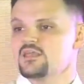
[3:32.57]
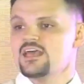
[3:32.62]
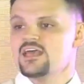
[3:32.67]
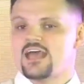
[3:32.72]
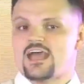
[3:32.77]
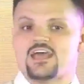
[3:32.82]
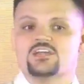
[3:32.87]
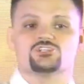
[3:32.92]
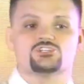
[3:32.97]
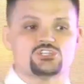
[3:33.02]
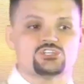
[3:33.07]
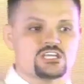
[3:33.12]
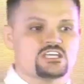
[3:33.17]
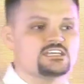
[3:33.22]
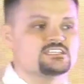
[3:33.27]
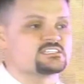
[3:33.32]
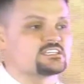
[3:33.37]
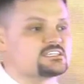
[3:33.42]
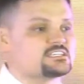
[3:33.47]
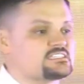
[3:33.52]
And
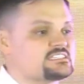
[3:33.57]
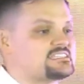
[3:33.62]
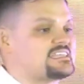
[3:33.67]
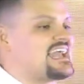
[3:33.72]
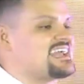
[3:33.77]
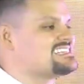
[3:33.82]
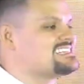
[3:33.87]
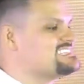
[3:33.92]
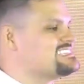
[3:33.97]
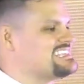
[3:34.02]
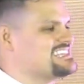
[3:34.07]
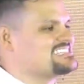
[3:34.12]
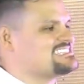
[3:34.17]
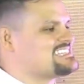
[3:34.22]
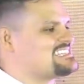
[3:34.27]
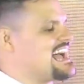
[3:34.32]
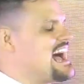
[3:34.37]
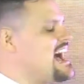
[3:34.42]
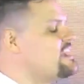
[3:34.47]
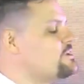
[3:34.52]
Jesus takes the
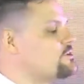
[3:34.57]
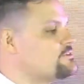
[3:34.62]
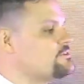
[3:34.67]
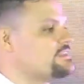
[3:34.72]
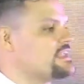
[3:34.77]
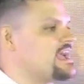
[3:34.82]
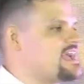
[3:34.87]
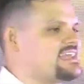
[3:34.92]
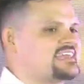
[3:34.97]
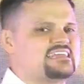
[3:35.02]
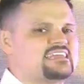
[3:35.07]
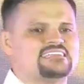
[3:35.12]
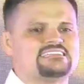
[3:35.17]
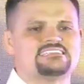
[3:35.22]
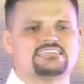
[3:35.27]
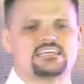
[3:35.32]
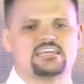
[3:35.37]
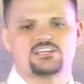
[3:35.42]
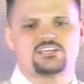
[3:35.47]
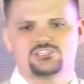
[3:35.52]
entire day.
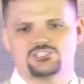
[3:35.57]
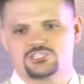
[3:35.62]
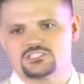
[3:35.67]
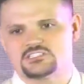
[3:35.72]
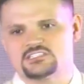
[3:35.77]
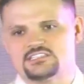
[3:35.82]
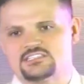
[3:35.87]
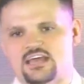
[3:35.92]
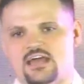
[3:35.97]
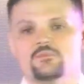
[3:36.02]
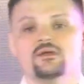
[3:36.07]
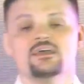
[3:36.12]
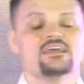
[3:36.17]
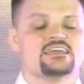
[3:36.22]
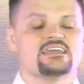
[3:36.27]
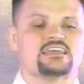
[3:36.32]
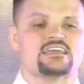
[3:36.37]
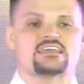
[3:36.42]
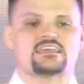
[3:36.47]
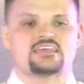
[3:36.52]
He teaches them.
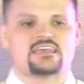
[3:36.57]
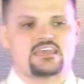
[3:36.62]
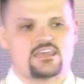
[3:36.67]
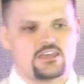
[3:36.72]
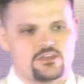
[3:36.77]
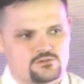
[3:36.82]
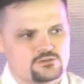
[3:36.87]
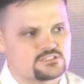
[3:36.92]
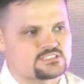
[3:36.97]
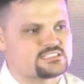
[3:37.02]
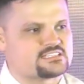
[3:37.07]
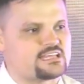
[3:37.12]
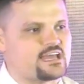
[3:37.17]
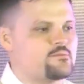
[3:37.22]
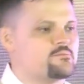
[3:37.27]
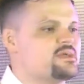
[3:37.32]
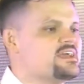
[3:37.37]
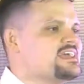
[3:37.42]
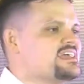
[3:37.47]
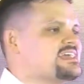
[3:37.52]
He heals
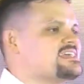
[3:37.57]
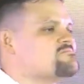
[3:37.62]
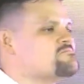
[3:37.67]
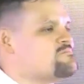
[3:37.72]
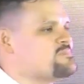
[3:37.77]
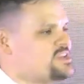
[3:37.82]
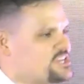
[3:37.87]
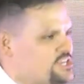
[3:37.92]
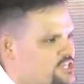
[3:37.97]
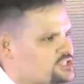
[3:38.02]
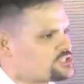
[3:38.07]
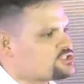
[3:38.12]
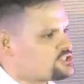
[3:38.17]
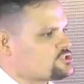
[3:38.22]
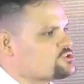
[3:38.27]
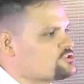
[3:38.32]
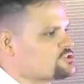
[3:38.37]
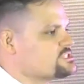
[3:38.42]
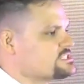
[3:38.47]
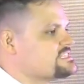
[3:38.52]
them. He
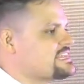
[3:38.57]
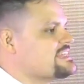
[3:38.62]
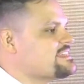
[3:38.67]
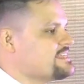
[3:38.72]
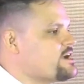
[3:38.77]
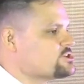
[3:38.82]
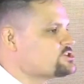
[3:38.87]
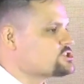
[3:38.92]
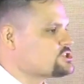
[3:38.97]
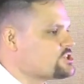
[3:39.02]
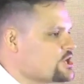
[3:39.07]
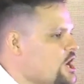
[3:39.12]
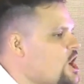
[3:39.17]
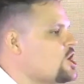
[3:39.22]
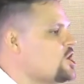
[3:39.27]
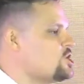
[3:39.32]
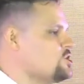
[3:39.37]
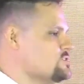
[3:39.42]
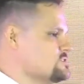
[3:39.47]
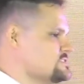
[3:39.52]
ministers to their
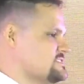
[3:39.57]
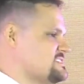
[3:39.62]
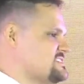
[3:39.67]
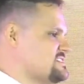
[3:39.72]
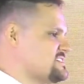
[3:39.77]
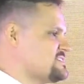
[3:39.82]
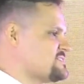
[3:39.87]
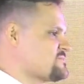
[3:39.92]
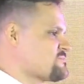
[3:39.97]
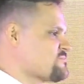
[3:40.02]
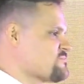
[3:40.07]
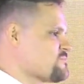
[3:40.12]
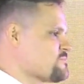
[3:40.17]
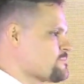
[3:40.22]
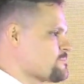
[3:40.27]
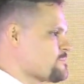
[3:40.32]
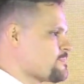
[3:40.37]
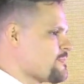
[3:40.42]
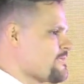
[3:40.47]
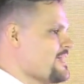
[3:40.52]
souls.
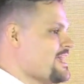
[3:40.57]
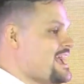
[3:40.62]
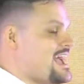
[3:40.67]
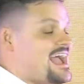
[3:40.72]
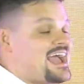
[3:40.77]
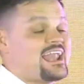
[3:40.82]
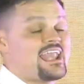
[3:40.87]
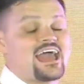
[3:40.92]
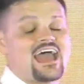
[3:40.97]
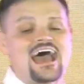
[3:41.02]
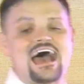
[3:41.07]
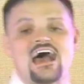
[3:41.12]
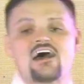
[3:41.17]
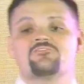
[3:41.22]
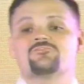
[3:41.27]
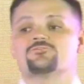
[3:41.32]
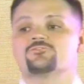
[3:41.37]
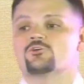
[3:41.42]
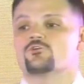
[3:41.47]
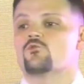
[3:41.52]
And
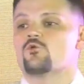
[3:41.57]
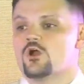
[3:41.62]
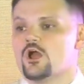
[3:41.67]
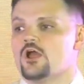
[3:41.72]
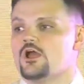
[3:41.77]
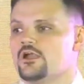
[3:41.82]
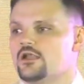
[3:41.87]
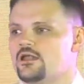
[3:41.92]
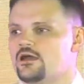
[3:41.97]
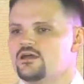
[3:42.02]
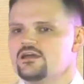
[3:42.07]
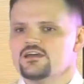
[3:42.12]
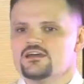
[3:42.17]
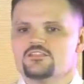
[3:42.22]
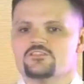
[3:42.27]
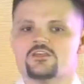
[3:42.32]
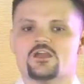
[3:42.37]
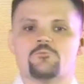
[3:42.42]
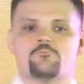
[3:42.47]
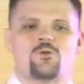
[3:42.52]
afterward,
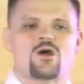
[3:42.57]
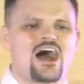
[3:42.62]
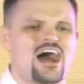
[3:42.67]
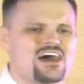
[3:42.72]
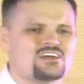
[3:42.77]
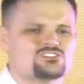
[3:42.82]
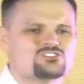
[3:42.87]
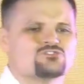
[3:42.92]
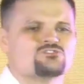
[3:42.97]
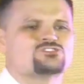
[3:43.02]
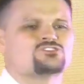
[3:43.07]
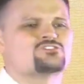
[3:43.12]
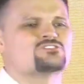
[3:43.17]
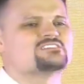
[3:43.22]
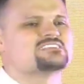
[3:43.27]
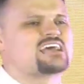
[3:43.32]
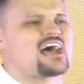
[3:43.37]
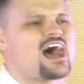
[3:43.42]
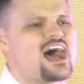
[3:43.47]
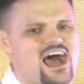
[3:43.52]
the apostles are
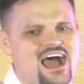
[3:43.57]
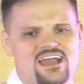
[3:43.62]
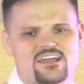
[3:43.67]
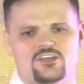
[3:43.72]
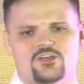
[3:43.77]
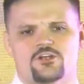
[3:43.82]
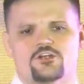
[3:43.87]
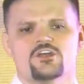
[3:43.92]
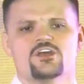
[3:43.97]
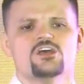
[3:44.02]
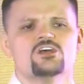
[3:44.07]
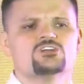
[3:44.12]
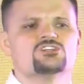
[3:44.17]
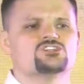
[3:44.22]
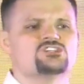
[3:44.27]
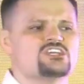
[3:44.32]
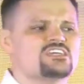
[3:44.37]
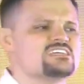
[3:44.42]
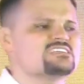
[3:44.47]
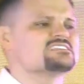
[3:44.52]
tired.
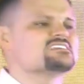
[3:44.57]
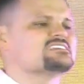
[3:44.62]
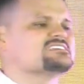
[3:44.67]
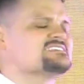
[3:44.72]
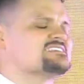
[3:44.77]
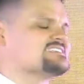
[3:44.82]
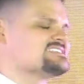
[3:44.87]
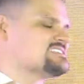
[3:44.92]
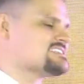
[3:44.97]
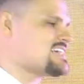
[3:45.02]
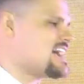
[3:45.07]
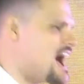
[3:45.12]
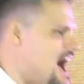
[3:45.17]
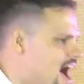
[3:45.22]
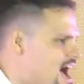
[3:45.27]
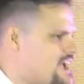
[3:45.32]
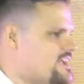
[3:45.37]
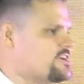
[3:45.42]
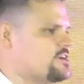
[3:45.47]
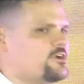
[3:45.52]
Jesus is
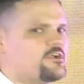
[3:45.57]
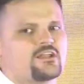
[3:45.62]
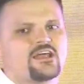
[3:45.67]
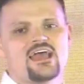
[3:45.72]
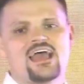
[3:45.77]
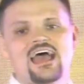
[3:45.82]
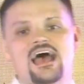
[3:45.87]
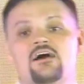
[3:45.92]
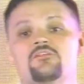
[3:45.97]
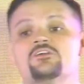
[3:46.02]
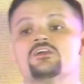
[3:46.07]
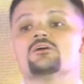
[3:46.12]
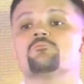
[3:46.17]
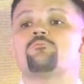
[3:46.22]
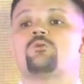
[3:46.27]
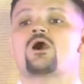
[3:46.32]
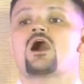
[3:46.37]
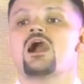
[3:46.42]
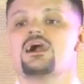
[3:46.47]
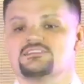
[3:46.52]
tired. And the
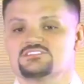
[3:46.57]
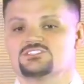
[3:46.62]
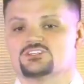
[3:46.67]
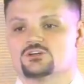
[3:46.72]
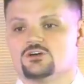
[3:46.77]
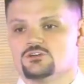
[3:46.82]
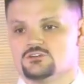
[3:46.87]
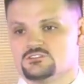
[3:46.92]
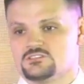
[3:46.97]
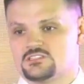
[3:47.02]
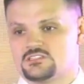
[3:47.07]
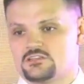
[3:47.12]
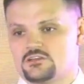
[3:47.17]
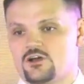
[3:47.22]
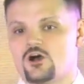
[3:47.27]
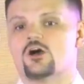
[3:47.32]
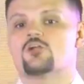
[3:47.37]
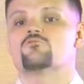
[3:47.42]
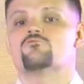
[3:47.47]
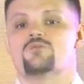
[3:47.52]
apostles
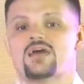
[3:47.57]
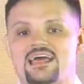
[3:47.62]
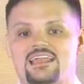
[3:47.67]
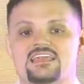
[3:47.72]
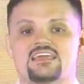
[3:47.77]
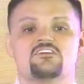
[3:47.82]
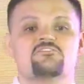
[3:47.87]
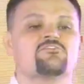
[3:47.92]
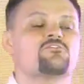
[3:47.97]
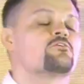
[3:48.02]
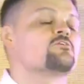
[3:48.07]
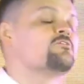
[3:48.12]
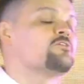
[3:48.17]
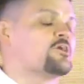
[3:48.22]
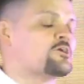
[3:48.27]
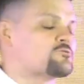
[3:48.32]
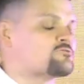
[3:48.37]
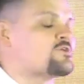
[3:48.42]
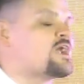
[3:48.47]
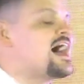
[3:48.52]
are ready for
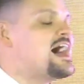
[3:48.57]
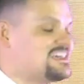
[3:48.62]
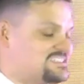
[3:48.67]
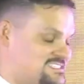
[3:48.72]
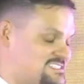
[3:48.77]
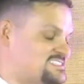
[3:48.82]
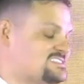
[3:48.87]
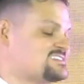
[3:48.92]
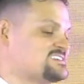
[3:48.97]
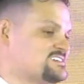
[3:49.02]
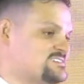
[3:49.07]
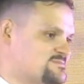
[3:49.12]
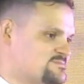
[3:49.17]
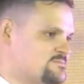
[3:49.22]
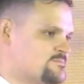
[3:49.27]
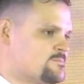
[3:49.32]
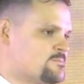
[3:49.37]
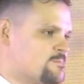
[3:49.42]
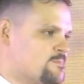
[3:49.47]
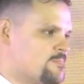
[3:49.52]
their rest.
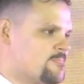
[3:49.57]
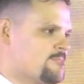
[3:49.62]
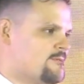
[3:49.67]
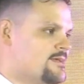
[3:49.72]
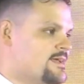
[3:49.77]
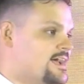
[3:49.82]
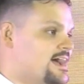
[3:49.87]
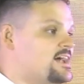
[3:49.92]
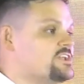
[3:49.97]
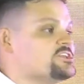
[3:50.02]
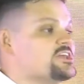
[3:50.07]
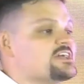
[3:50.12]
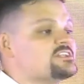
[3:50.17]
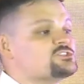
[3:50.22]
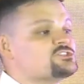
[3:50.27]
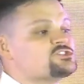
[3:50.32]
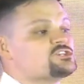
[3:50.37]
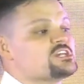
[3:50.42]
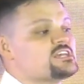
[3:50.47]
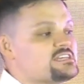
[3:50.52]
And
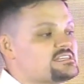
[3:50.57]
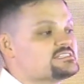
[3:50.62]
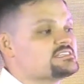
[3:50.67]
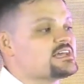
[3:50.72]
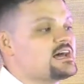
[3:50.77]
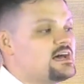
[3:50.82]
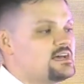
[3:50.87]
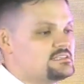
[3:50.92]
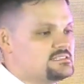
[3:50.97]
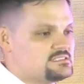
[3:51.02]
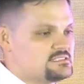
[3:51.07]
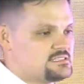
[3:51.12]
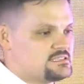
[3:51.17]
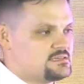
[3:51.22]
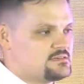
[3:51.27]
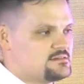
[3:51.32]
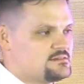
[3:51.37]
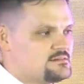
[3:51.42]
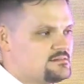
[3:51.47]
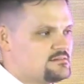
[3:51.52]
yet Jesus
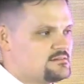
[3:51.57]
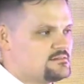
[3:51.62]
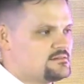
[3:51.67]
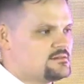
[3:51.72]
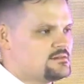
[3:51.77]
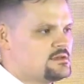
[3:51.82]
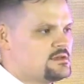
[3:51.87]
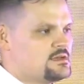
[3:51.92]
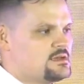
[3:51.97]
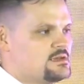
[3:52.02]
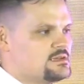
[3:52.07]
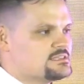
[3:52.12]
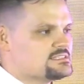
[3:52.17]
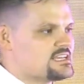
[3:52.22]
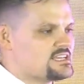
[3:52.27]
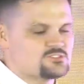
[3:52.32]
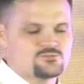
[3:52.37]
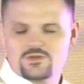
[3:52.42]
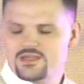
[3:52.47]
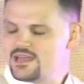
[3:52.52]

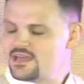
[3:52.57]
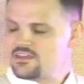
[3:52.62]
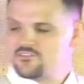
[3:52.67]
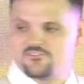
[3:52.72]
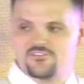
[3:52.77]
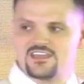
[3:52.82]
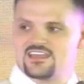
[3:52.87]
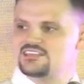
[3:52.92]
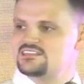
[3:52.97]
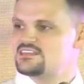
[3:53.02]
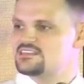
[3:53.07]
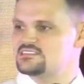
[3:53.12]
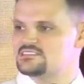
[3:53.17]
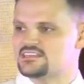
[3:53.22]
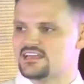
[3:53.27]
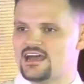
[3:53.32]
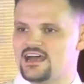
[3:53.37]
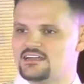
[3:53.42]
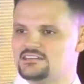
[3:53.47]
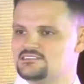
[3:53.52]
says, we got to feast with
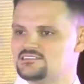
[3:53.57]
them.